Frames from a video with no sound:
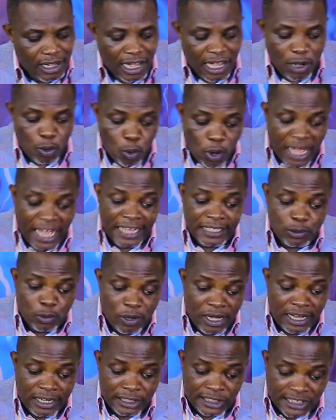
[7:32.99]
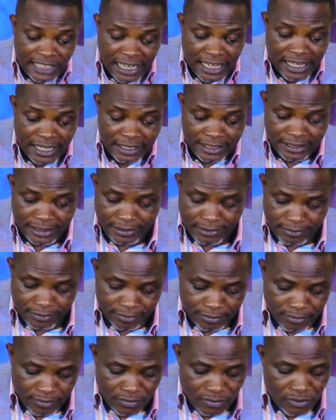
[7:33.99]
A word well said,
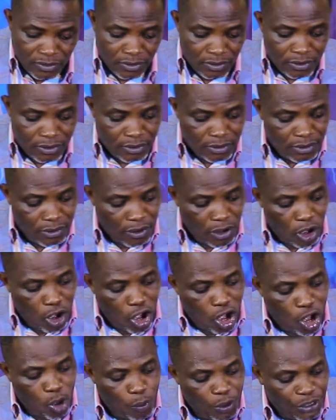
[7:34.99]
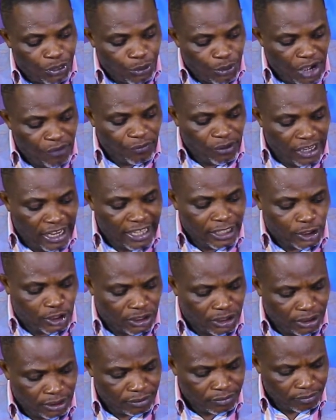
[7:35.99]
or with
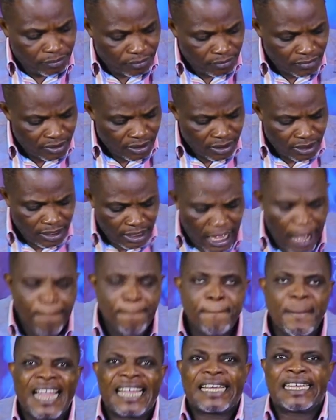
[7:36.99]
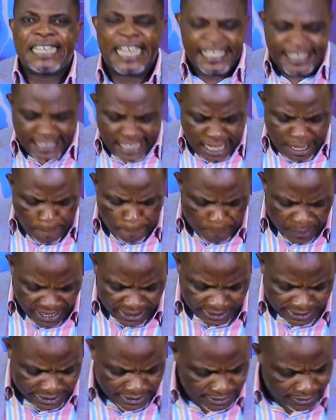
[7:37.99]
revelation, can make great
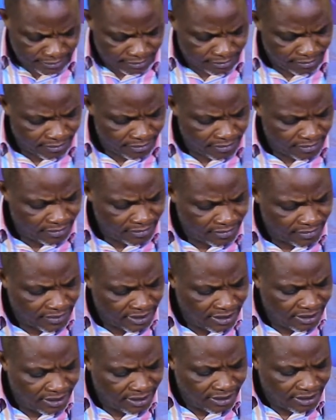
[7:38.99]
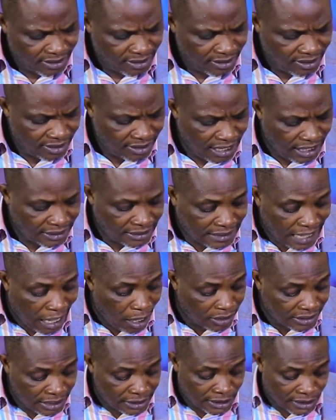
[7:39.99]
impact than
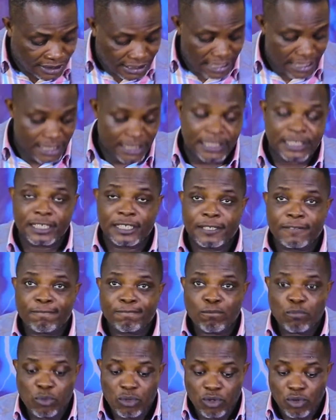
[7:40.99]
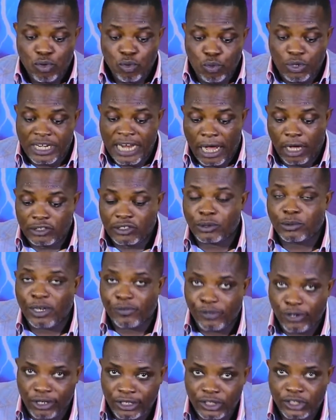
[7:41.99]
thousands said without
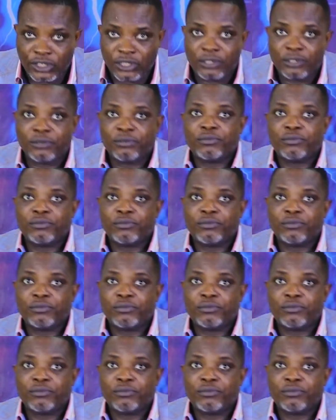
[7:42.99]
revelation.